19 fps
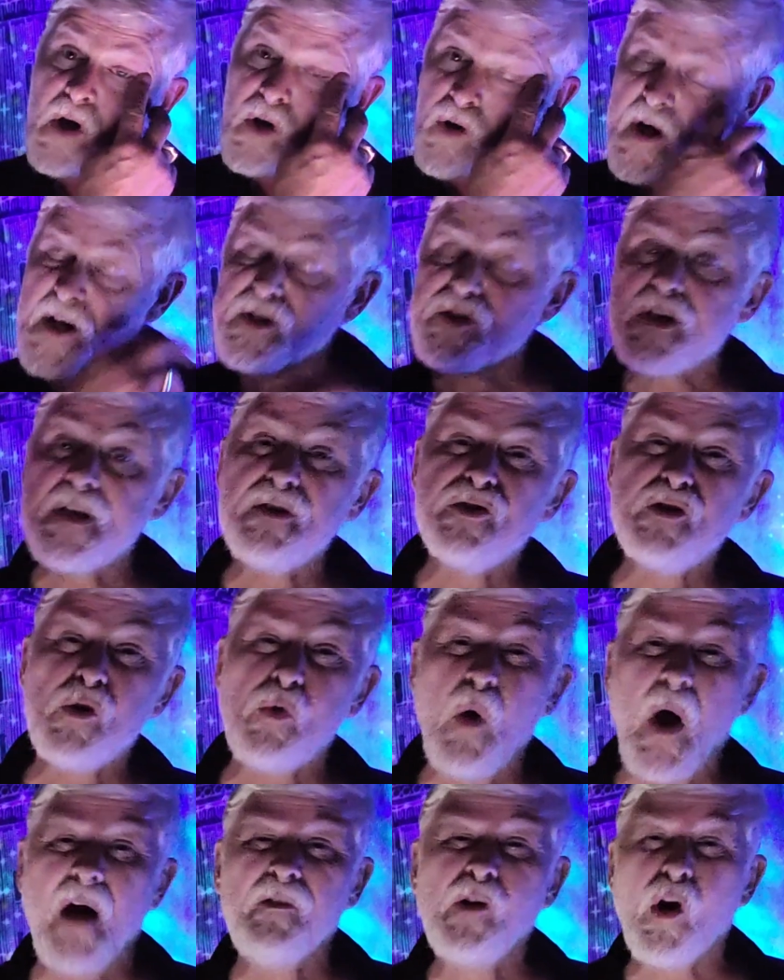Christians,
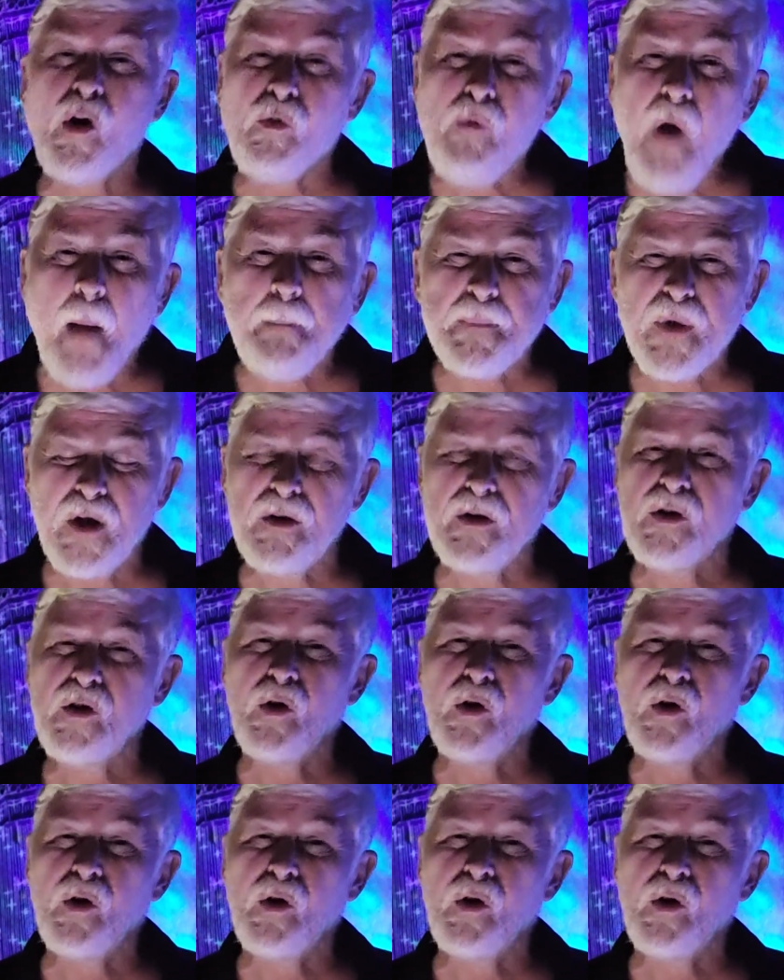you have corrupted